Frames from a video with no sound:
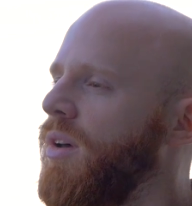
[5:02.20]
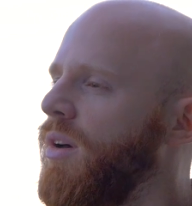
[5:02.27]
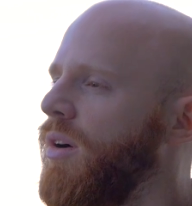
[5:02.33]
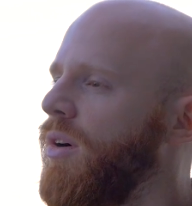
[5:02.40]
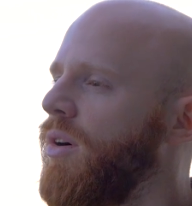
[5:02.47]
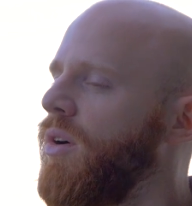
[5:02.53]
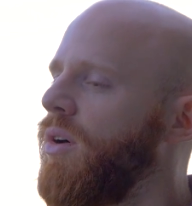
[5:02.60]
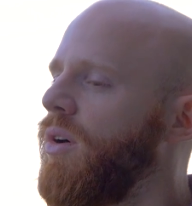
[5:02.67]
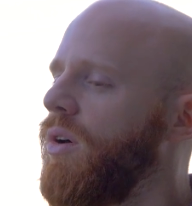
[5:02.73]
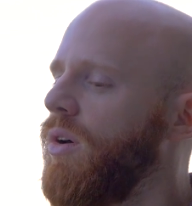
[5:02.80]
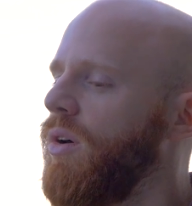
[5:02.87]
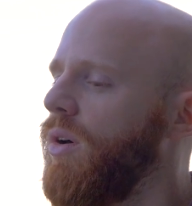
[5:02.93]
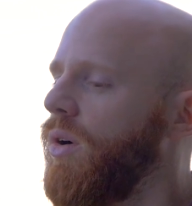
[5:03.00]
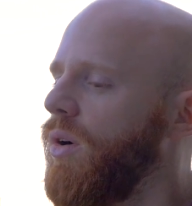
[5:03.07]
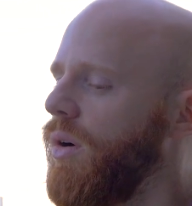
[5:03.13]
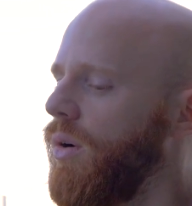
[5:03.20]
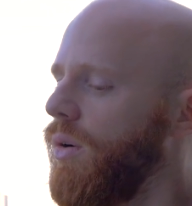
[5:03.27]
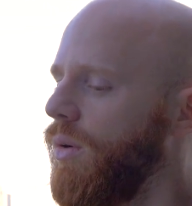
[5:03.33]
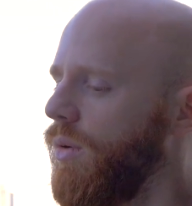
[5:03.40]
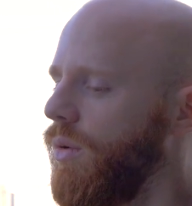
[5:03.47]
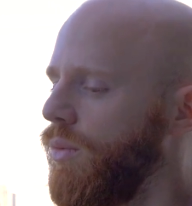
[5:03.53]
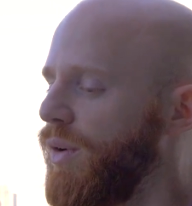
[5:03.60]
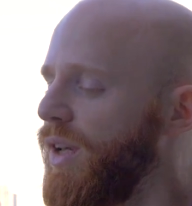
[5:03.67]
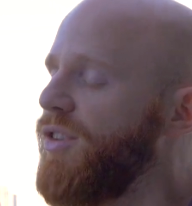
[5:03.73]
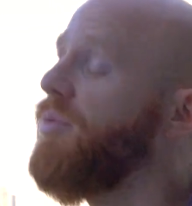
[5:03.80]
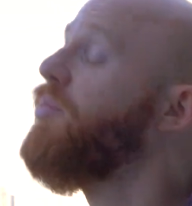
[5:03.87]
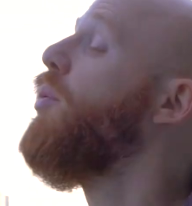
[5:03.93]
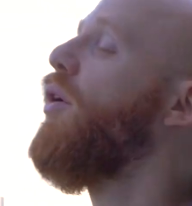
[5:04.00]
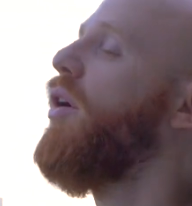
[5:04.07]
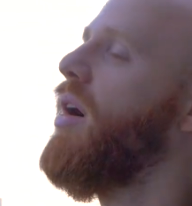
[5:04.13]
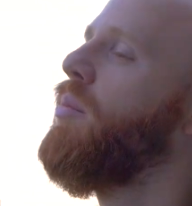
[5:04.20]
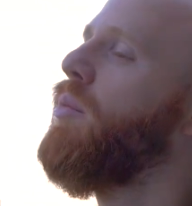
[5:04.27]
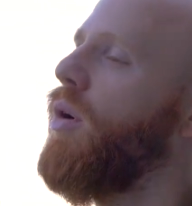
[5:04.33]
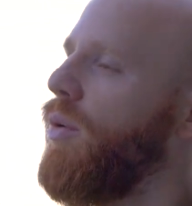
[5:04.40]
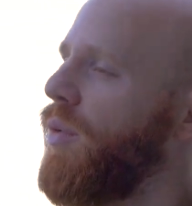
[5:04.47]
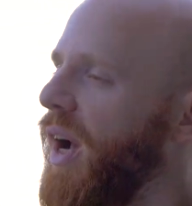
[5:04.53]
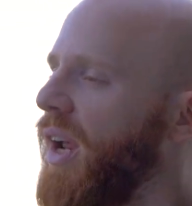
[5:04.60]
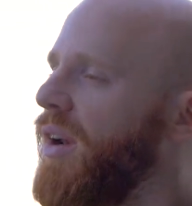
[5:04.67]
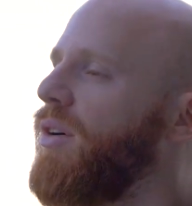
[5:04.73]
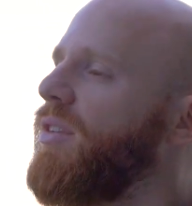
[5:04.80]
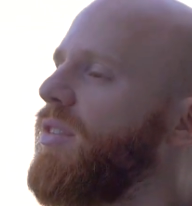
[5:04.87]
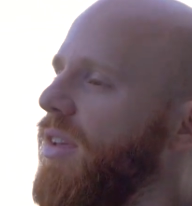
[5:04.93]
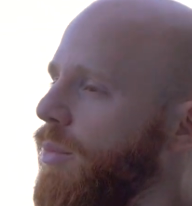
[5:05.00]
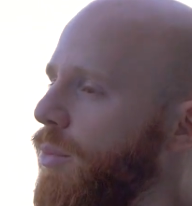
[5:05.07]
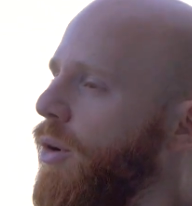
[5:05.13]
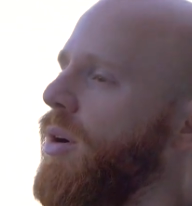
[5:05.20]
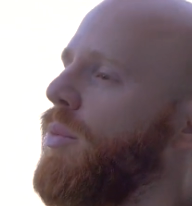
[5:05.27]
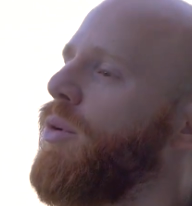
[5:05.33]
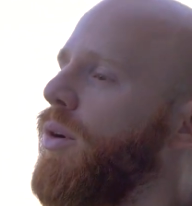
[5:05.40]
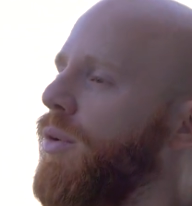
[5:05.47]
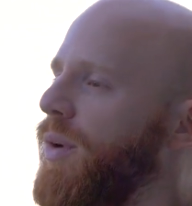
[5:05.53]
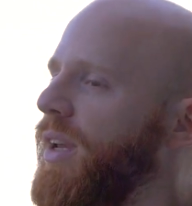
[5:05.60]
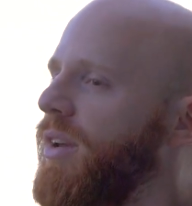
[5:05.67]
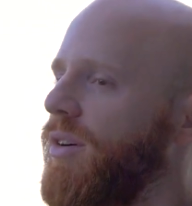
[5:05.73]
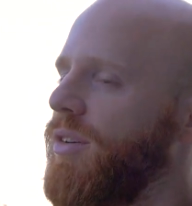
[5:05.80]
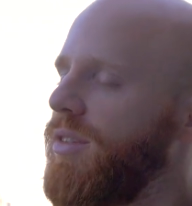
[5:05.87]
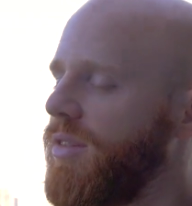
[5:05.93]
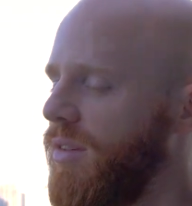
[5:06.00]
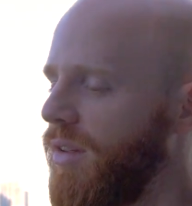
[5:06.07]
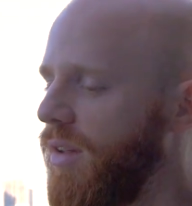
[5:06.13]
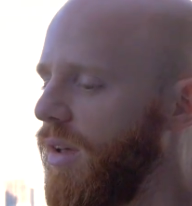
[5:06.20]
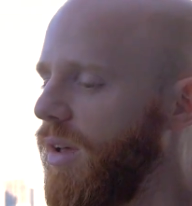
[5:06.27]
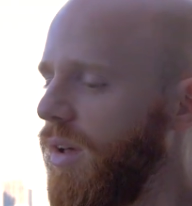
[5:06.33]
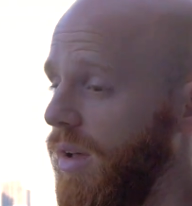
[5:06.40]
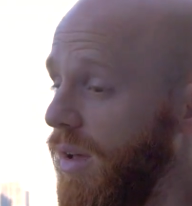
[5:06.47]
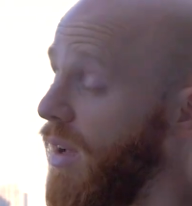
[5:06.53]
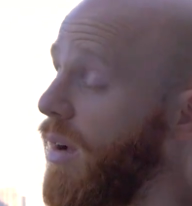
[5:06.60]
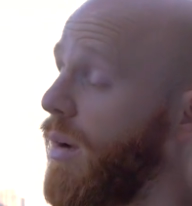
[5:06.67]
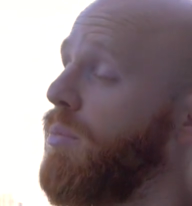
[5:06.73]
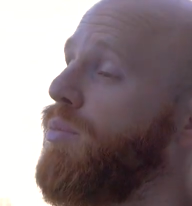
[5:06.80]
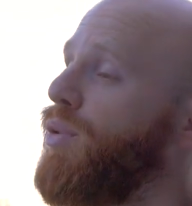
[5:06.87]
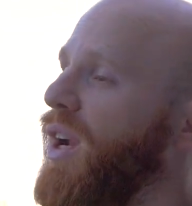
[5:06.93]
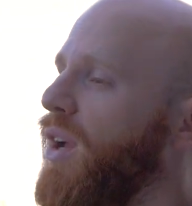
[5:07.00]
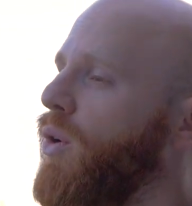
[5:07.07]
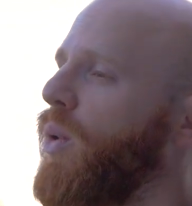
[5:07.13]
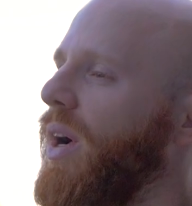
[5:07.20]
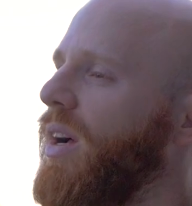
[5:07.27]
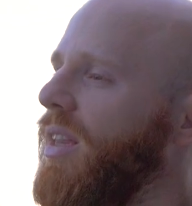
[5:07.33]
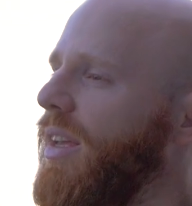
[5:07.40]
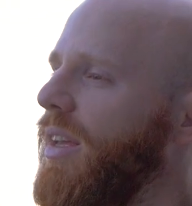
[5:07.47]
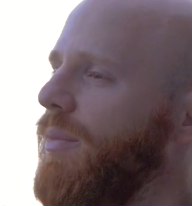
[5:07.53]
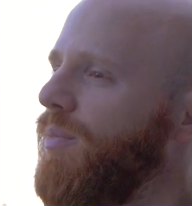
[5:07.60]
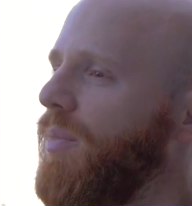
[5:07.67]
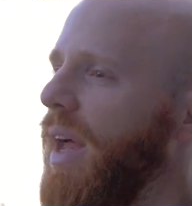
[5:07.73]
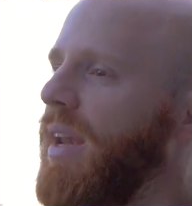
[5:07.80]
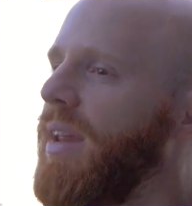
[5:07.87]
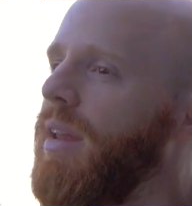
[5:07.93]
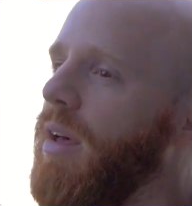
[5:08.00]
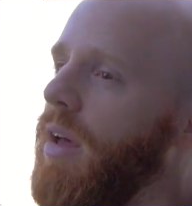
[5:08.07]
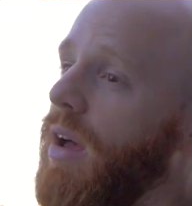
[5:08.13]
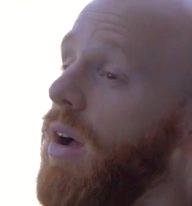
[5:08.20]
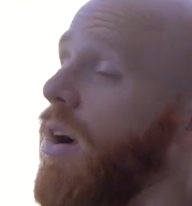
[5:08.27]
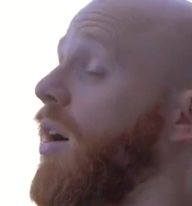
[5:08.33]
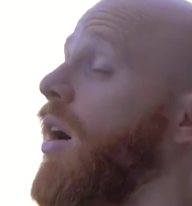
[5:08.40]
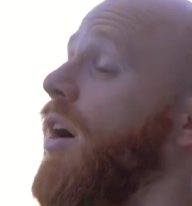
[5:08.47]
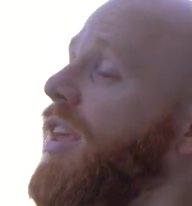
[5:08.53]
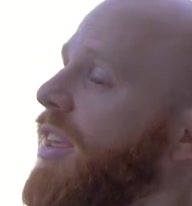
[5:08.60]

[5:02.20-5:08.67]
to reach more and more writers and more readers pretty quickly, and in a